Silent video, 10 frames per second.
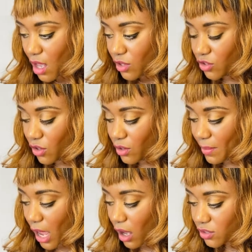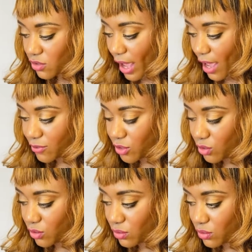So you may also have
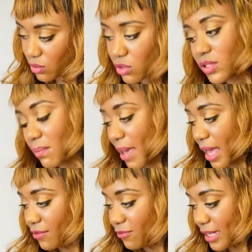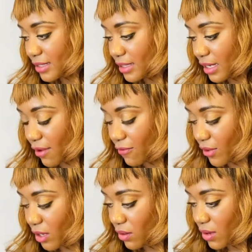to do some manifesting, I
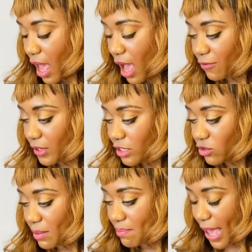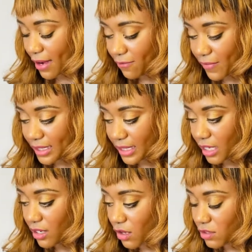feel like doing manifesting
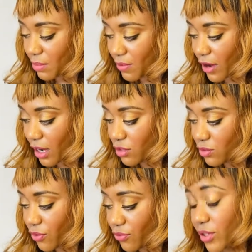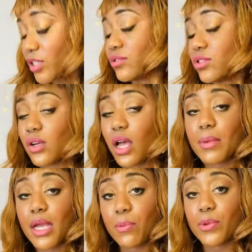can also be very useful for you. So
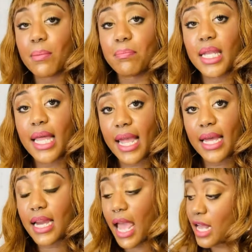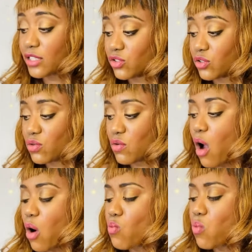coming up with a plan as
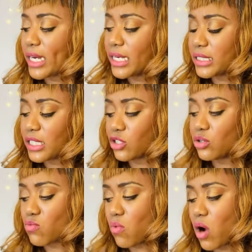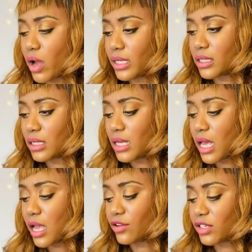to what it is that you want
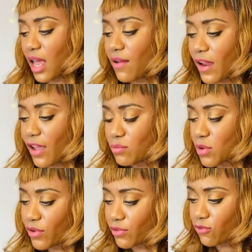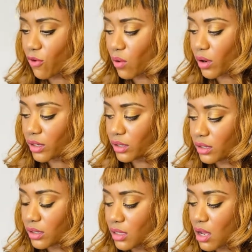in your love life moving forward.
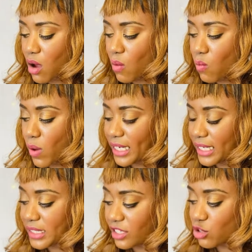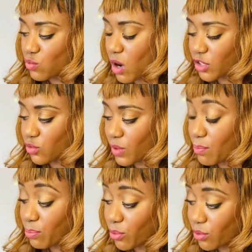What it is that you want to
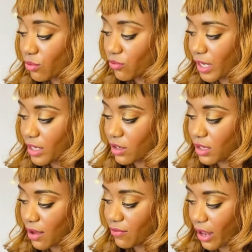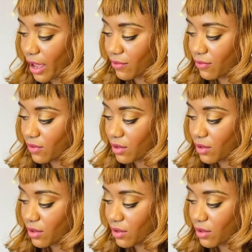improve in your love life?